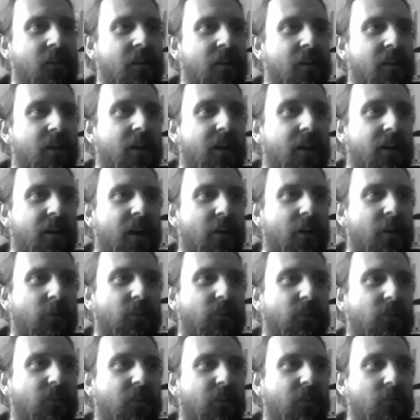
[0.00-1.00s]
And now it's
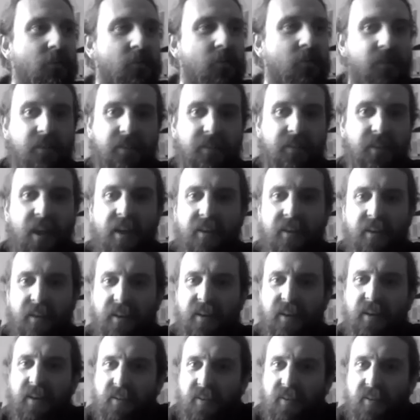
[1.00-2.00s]
still
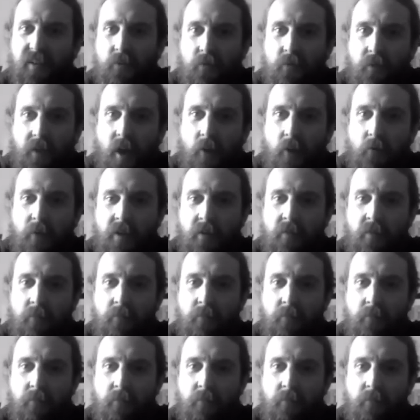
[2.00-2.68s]
technically still going,